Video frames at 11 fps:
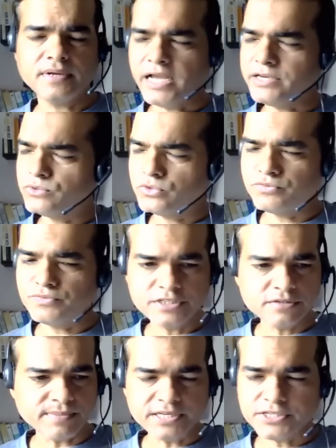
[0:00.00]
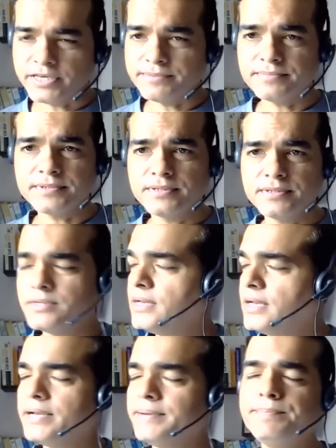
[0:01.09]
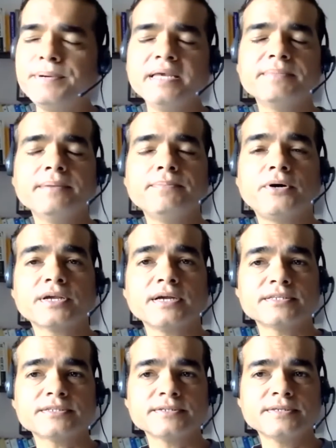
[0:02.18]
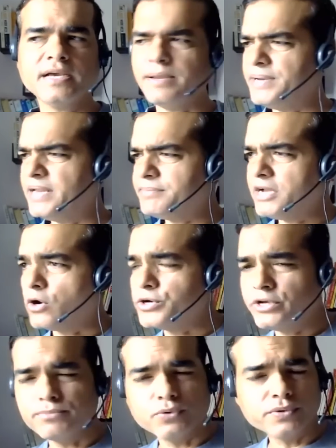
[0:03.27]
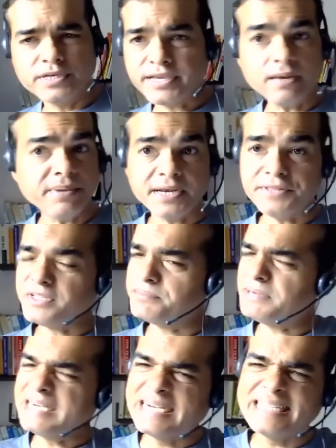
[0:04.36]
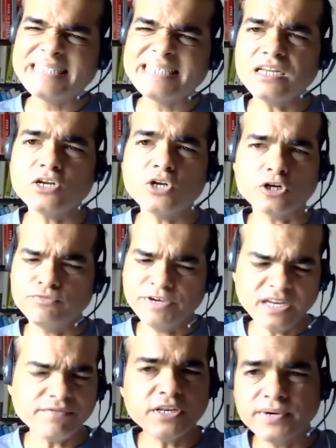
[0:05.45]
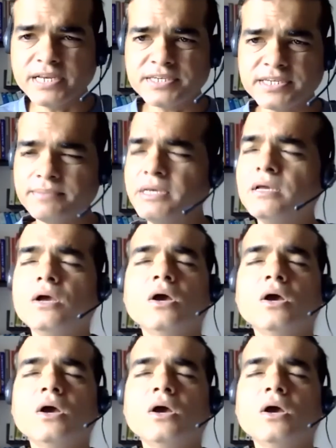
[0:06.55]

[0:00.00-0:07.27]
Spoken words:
I don't waste my time I play my podcast. I play my audiobook. It can be anything, but listen a lot whenever you get time.